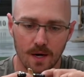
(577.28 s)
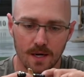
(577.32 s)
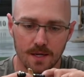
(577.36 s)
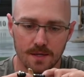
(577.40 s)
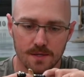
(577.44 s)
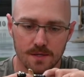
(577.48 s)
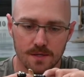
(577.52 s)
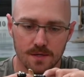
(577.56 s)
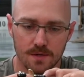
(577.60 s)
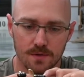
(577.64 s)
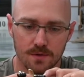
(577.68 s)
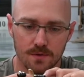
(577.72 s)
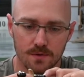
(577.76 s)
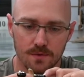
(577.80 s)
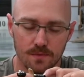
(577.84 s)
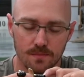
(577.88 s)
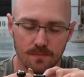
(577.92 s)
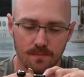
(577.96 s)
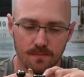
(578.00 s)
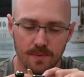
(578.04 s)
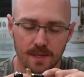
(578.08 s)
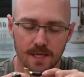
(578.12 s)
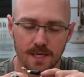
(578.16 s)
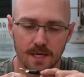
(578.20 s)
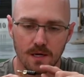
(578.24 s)
to
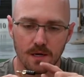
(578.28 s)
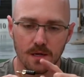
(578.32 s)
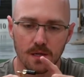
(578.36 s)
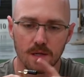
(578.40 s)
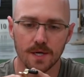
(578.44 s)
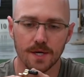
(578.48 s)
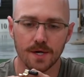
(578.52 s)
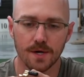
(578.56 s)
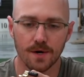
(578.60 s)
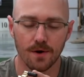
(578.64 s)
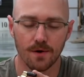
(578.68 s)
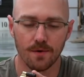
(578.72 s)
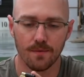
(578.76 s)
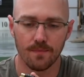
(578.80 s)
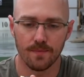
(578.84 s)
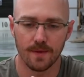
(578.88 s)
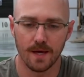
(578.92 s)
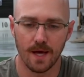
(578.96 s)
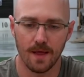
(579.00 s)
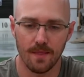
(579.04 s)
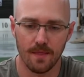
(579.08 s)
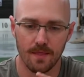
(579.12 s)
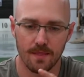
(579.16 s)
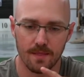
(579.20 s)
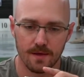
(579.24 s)
be clear
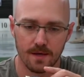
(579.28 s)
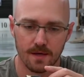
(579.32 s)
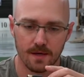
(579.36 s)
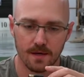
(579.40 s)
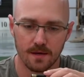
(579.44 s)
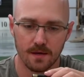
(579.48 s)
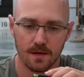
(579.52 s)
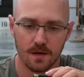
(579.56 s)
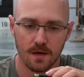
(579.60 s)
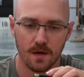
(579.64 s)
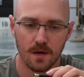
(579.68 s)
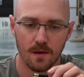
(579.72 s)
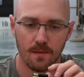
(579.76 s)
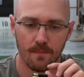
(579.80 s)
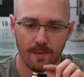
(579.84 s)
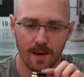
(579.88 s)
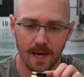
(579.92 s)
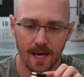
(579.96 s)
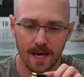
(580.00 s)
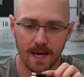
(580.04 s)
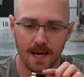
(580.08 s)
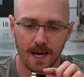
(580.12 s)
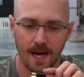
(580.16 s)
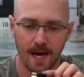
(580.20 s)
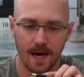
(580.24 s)
that the
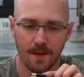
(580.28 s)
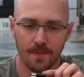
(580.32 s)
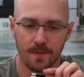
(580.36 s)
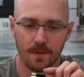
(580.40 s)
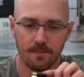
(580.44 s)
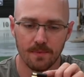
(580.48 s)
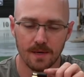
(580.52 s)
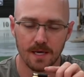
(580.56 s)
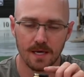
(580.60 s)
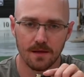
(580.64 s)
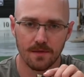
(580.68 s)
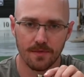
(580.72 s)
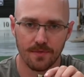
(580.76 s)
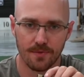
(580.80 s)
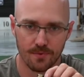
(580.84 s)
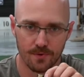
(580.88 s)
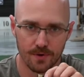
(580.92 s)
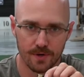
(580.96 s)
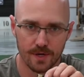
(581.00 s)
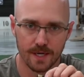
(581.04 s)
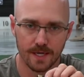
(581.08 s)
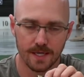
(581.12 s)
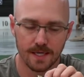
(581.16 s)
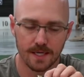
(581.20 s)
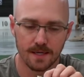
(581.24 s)
peg on the
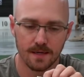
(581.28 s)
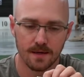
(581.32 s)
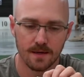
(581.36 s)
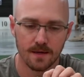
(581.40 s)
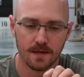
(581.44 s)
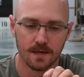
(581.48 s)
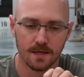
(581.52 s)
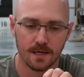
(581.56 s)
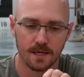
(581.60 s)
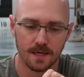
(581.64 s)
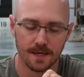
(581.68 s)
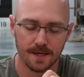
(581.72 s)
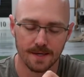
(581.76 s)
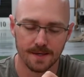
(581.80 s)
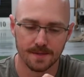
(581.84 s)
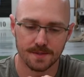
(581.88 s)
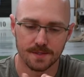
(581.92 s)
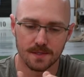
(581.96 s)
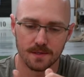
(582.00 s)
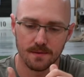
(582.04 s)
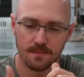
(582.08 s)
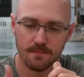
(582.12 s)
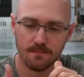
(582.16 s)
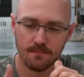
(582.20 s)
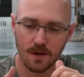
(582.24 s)
B3
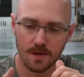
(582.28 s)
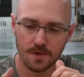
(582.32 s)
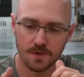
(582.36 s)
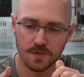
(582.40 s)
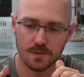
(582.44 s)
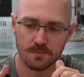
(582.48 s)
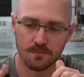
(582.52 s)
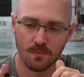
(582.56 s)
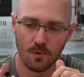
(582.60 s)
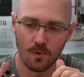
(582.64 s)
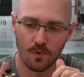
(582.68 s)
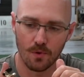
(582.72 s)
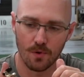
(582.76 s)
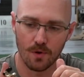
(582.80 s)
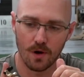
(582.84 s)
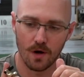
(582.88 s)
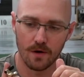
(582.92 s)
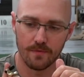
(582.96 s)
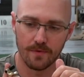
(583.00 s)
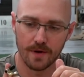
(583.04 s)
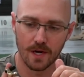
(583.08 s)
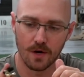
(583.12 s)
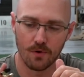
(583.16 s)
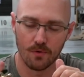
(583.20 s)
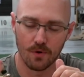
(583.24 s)
is much more
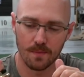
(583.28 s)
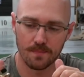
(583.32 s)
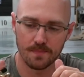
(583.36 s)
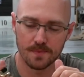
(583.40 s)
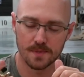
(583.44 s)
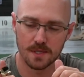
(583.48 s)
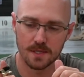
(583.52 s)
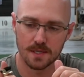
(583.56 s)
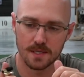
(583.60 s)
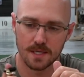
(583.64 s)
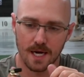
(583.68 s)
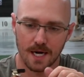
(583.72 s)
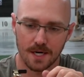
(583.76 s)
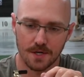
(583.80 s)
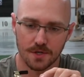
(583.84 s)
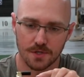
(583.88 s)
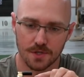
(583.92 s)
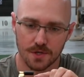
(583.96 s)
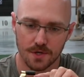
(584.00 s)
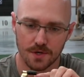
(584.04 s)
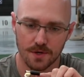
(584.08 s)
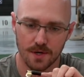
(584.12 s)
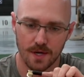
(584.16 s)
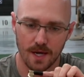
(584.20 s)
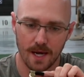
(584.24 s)
of a gripped
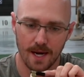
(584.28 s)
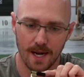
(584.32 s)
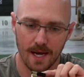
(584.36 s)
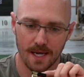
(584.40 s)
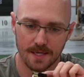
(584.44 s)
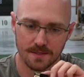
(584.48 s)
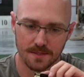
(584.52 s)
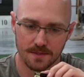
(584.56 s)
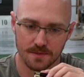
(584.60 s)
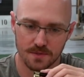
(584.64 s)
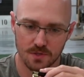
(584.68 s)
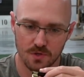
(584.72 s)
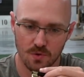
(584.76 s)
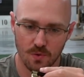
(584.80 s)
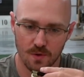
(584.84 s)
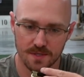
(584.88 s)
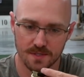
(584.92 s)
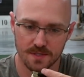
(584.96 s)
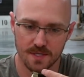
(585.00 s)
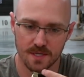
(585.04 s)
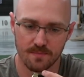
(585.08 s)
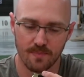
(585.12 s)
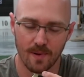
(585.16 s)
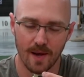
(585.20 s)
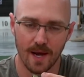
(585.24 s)
textured and has this
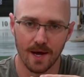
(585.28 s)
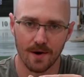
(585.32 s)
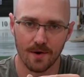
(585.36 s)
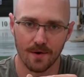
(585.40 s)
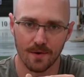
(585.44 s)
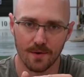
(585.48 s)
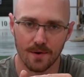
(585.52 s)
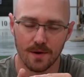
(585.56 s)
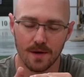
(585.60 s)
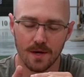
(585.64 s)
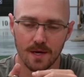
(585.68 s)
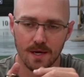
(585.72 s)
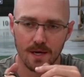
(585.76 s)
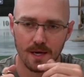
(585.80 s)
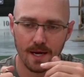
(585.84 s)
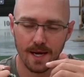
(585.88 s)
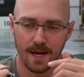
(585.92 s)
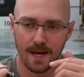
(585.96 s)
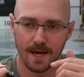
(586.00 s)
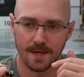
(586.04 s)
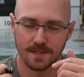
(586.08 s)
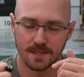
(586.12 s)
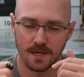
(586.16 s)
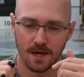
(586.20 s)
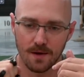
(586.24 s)
twisted pattern. It
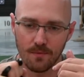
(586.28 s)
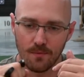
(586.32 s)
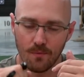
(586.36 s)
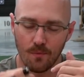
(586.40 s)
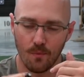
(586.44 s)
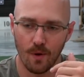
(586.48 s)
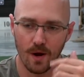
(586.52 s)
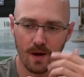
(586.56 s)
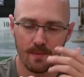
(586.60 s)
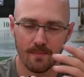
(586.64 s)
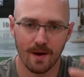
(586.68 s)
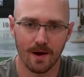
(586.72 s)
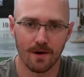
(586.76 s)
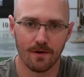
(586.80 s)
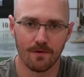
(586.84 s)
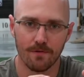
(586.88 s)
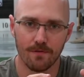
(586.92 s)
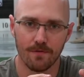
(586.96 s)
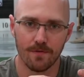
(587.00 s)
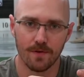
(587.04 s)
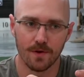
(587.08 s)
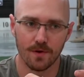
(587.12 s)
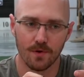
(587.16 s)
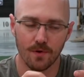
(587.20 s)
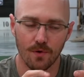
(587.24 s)
has a way better
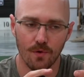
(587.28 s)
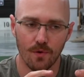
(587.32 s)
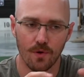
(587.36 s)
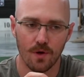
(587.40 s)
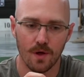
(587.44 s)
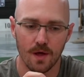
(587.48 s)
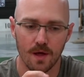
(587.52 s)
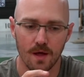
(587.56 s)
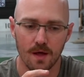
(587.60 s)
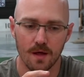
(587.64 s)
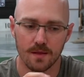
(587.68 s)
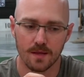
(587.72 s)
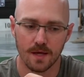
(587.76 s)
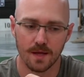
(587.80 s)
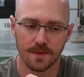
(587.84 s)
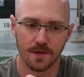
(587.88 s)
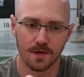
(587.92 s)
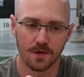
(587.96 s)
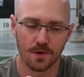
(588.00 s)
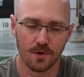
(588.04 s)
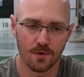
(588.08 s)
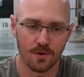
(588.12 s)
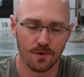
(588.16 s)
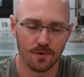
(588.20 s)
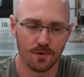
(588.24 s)
feel than the
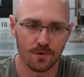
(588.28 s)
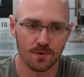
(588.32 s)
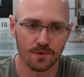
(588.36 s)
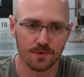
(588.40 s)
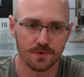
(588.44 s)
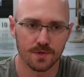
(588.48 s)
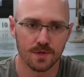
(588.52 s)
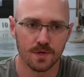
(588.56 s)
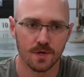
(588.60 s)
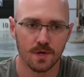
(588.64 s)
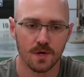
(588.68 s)
knurled